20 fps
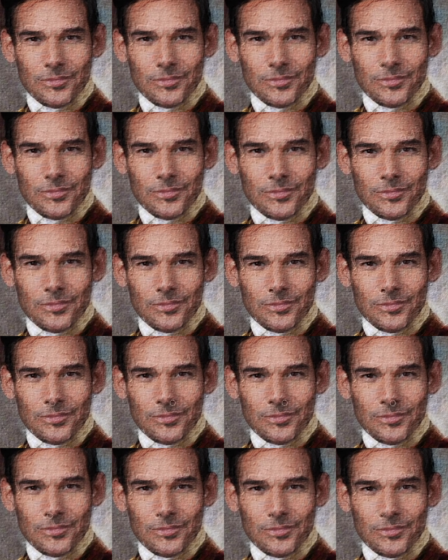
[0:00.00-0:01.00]

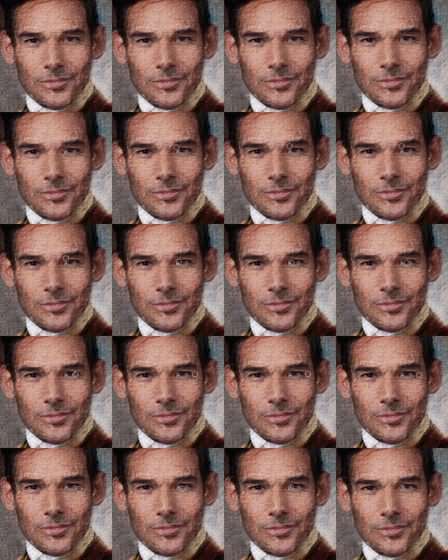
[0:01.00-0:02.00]

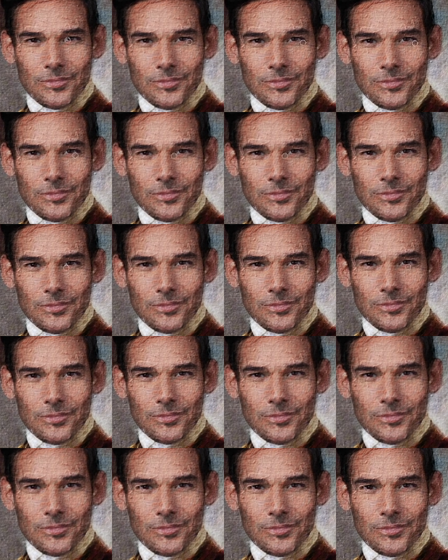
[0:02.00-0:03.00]

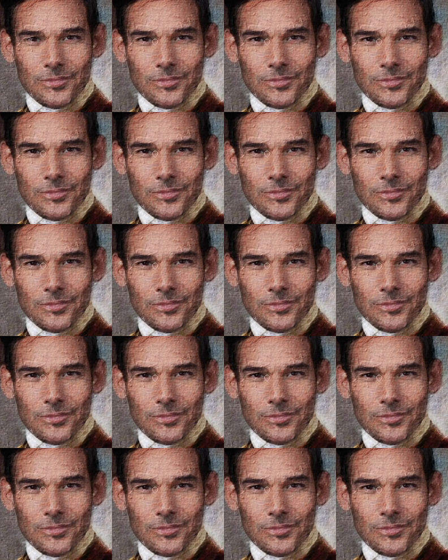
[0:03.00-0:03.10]
Nobody speaks.